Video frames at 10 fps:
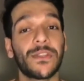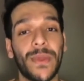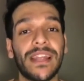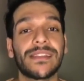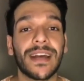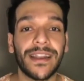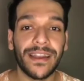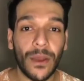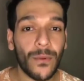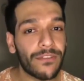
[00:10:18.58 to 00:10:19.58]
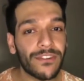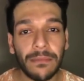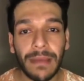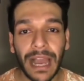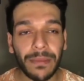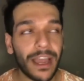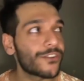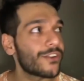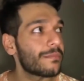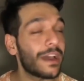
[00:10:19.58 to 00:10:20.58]
This is where it started. I went for that
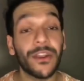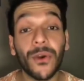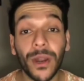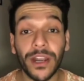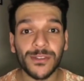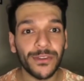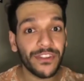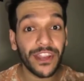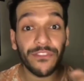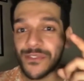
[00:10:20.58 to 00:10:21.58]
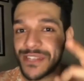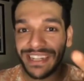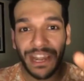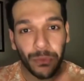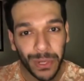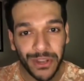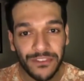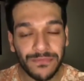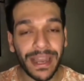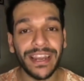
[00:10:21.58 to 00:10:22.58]
backpack trip. I recorded. So if you've seen that
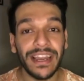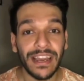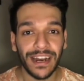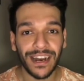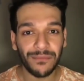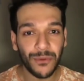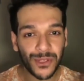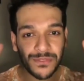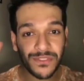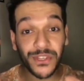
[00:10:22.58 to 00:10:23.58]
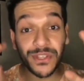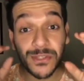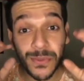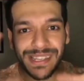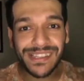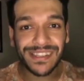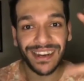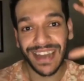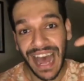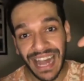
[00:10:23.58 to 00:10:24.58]
video of mine, most of the
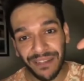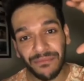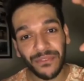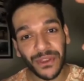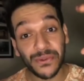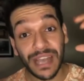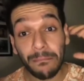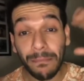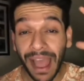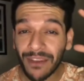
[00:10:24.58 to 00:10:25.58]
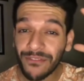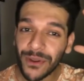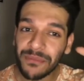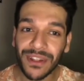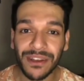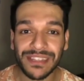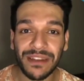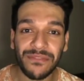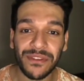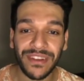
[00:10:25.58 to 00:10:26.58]
Swiss Alp views are back from
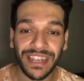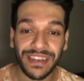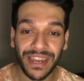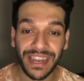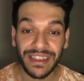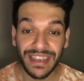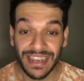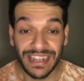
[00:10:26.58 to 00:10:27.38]
2015, okay?